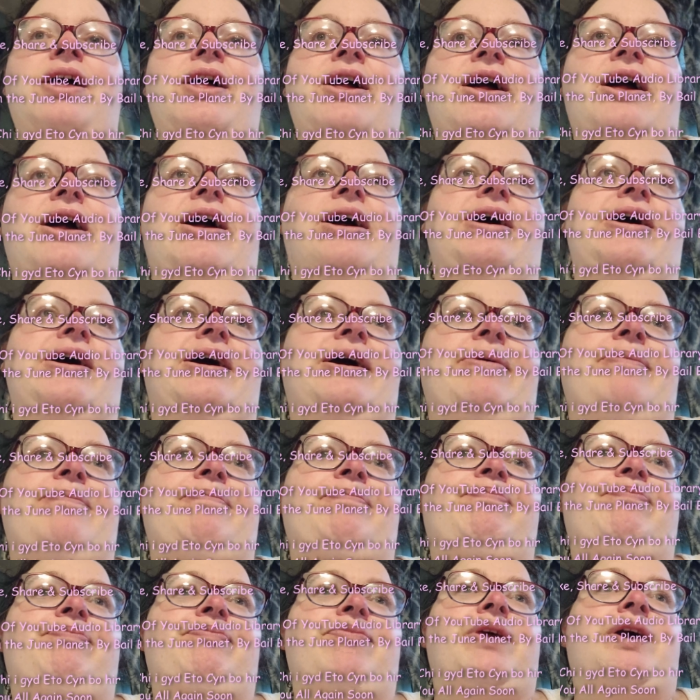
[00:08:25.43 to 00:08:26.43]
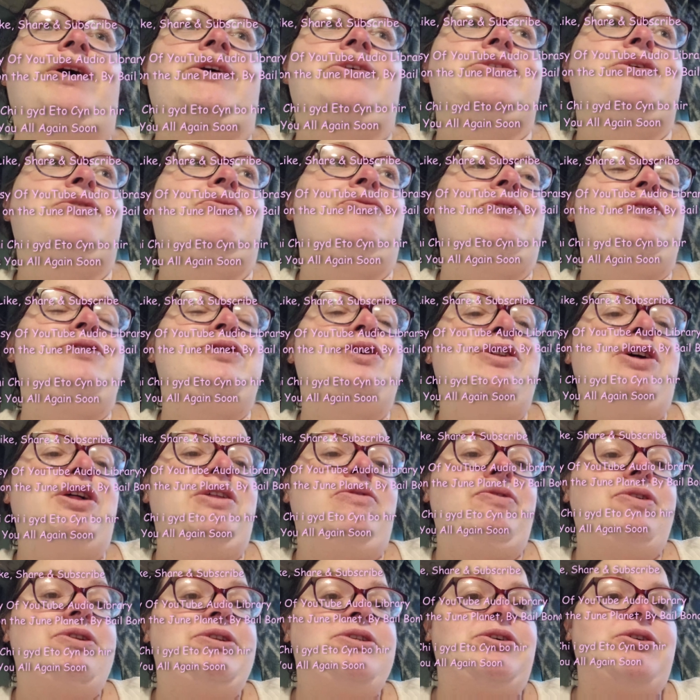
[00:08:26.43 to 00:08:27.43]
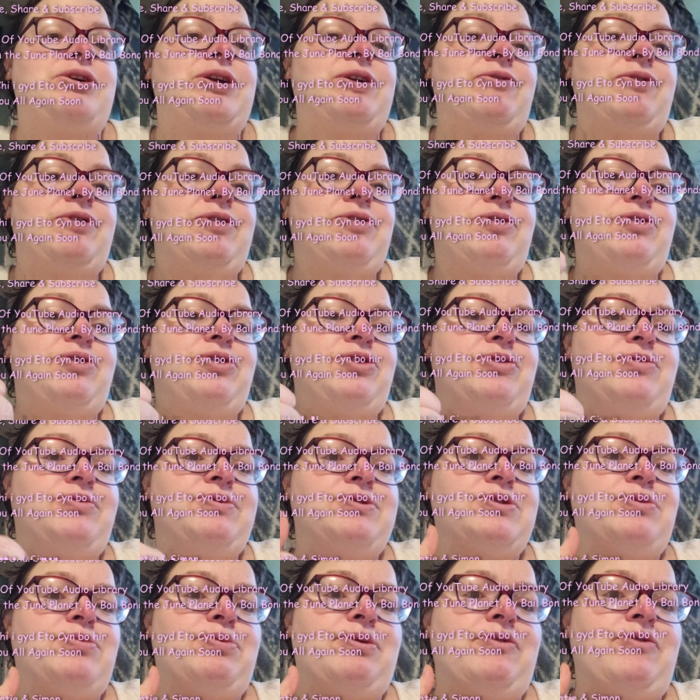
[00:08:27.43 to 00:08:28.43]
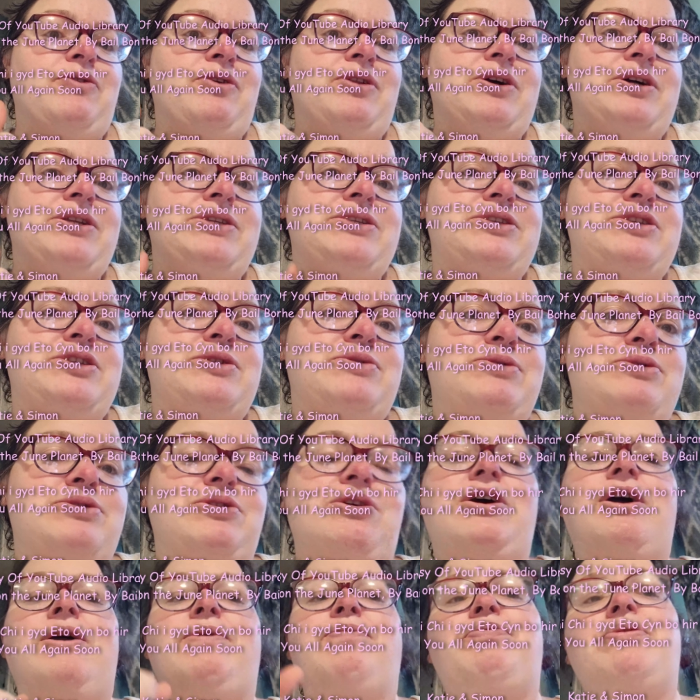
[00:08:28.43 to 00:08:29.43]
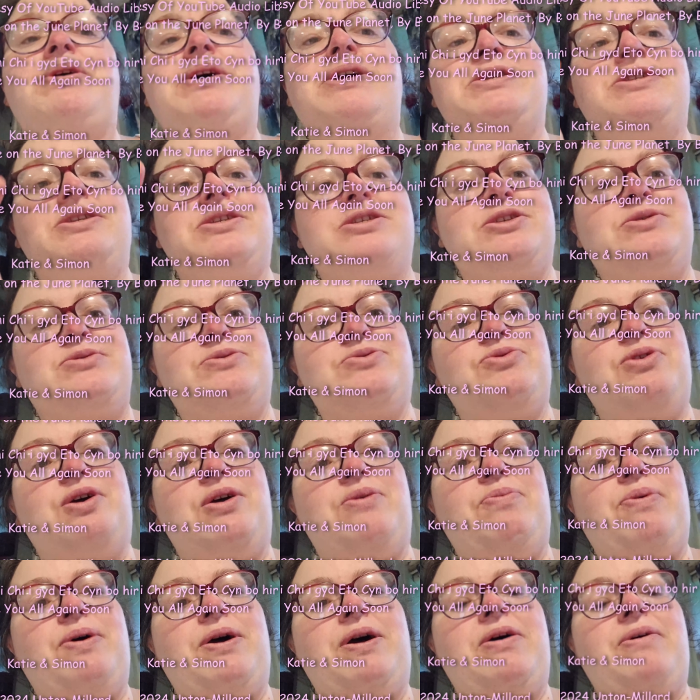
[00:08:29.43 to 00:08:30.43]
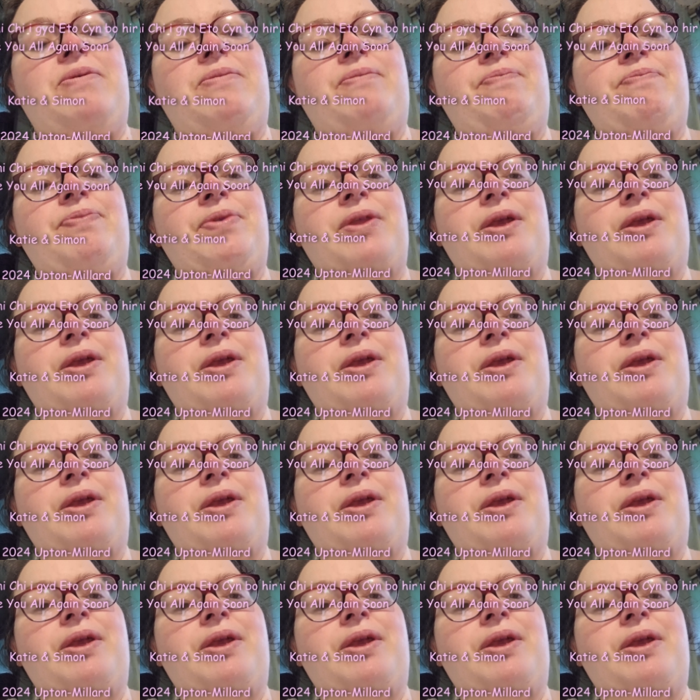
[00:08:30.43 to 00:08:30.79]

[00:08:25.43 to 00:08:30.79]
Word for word: Um, so if you do like the video, give it a good thumbs up. If you like to subscribe, press the subscribe button.